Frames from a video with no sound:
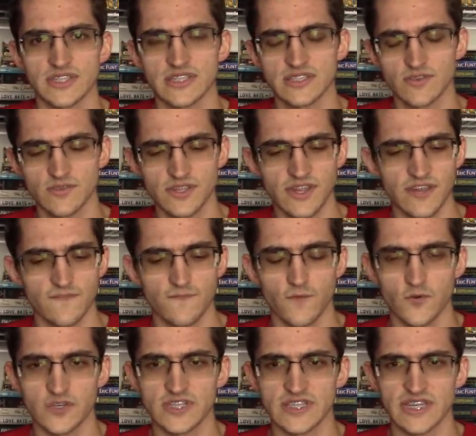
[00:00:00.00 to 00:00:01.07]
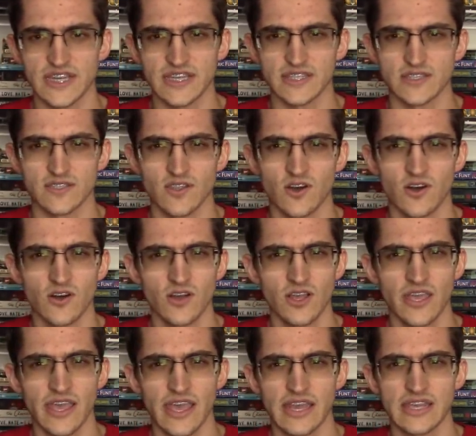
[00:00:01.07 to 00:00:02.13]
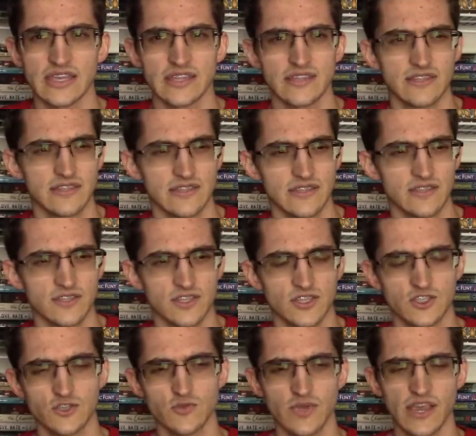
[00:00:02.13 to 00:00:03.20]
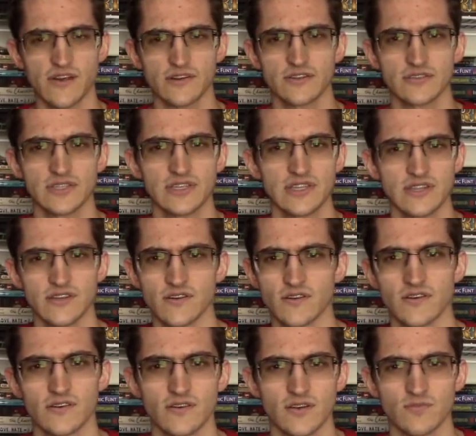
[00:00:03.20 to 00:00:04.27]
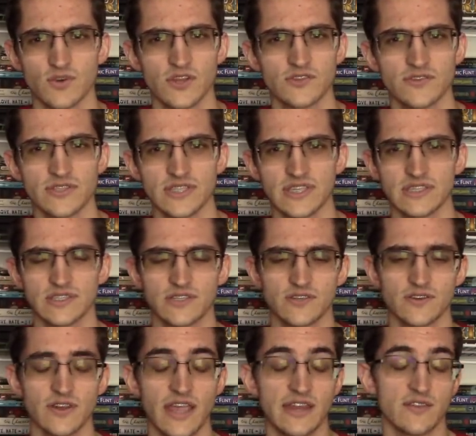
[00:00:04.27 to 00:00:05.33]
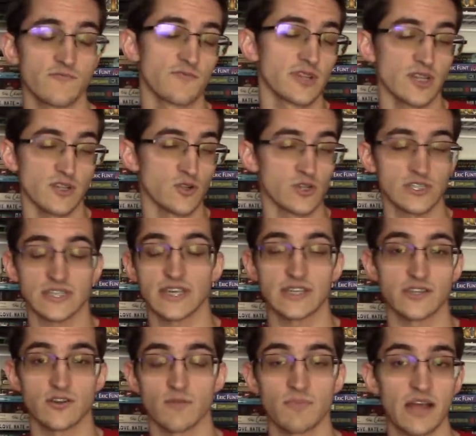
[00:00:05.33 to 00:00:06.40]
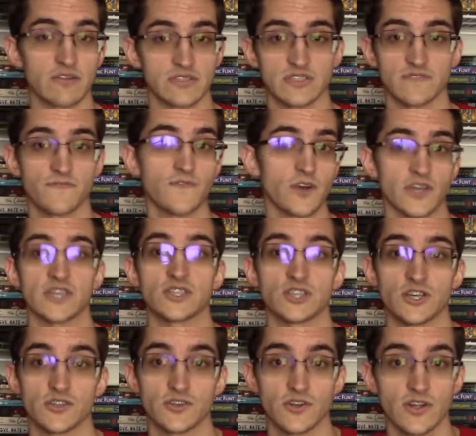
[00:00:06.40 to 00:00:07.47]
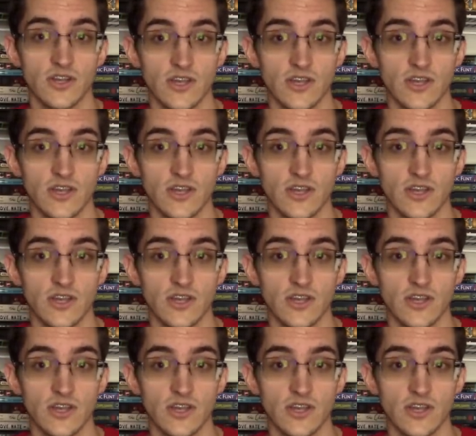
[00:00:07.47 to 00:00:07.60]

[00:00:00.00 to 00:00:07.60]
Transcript: It's only like 40 seconds long, and it the, the two characters in it are a brother and sister, and it really looks like they're about to fuck each other